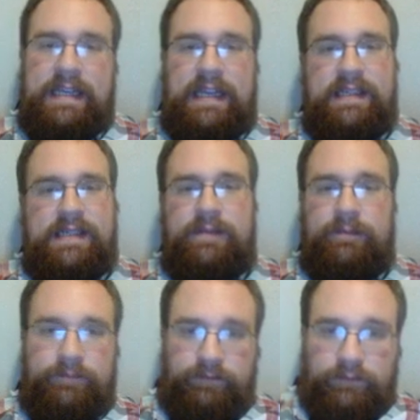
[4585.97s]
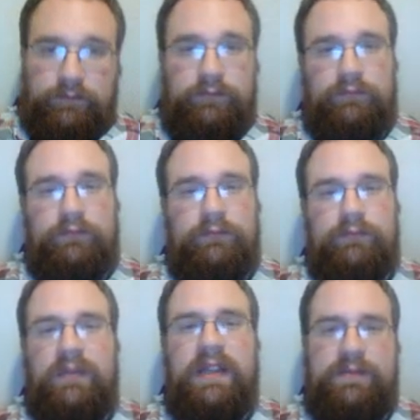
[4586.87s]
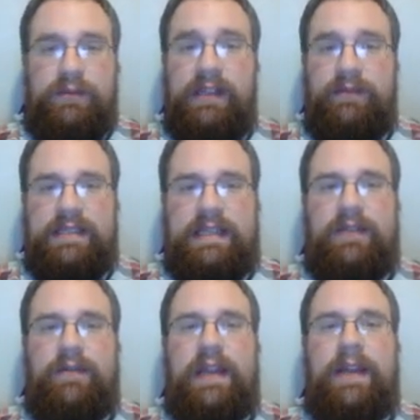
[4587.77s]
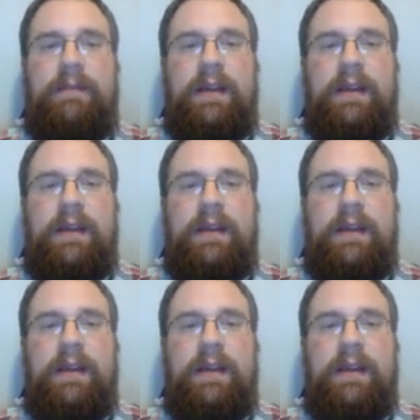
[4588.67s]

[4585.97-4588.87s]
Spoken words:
case, that's really risky doing that.